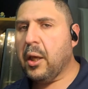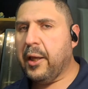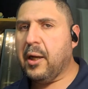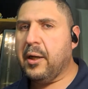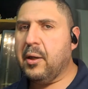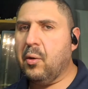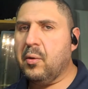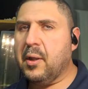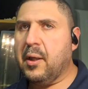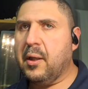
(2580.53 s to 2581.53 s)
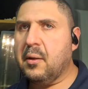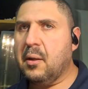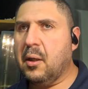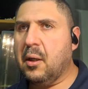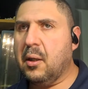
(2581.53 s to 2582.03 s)
And I know that
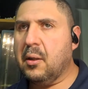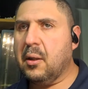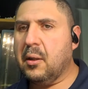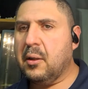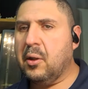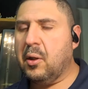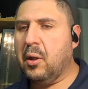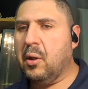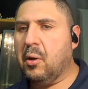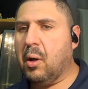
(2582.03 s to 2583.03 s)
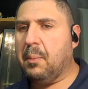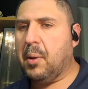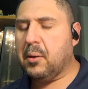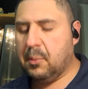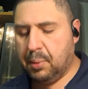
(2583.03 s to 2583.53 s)
I
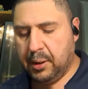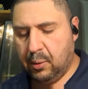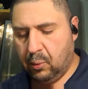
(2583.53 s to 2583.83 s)
bought the blade